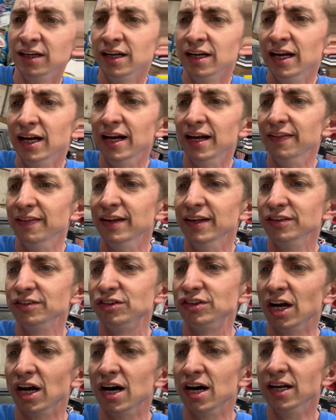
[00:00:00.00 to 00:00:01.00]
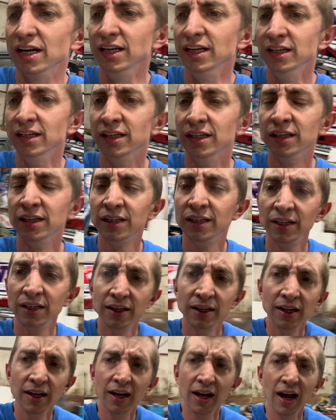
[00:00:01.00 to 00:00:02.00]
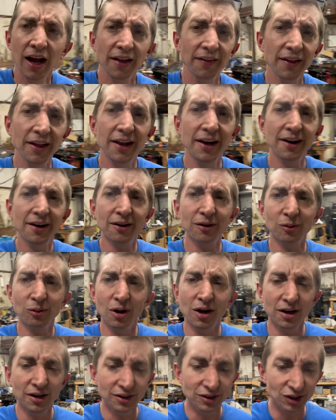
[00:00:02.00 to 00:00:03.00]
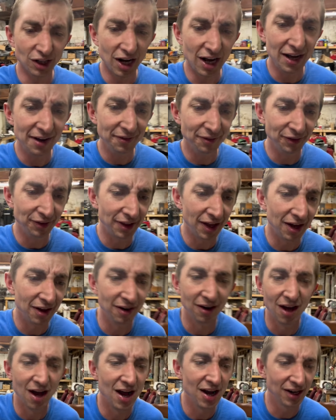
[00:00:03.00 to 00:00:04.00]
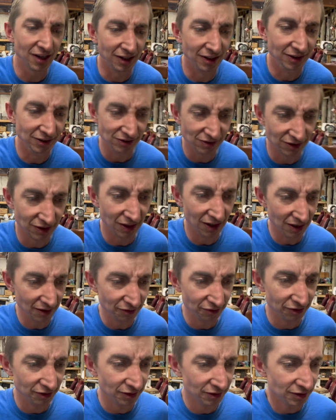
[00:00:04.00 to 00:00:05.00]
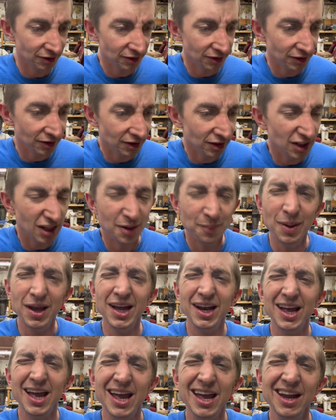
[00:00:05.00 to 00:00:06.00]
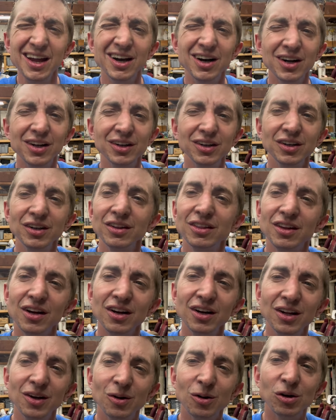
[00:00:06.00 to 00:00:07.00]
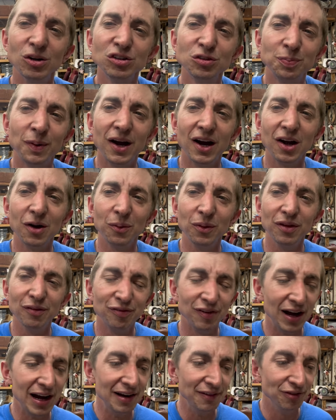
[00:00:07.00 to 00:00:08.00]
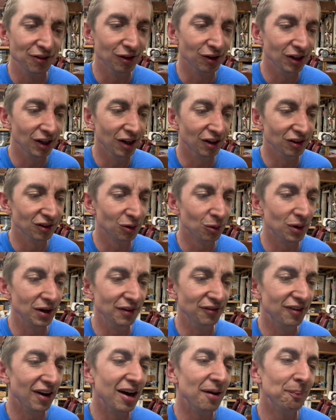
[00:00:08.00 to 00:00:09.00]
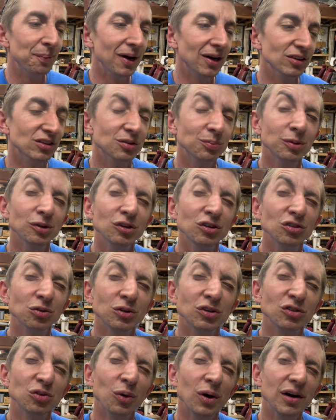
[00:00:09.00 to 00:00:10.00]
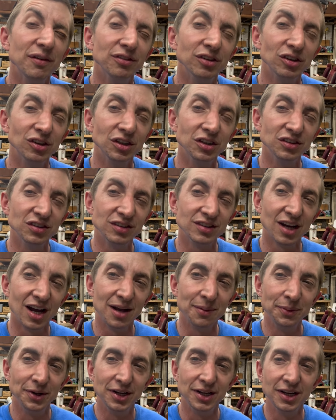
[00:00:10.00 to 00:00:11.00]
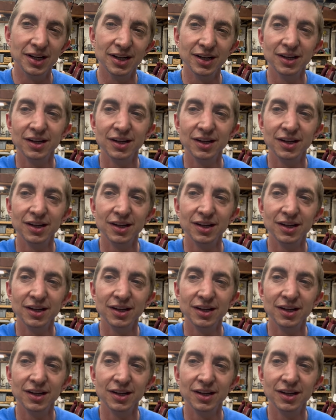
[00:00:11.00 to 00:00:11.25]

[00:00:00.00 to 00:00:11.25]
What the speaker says: in this Johnny, and then it'll run and drive without knocking and stuff. It made 830 horsepower with a 5.3 on 25 pounds of boost with 12 degrees of timing in it.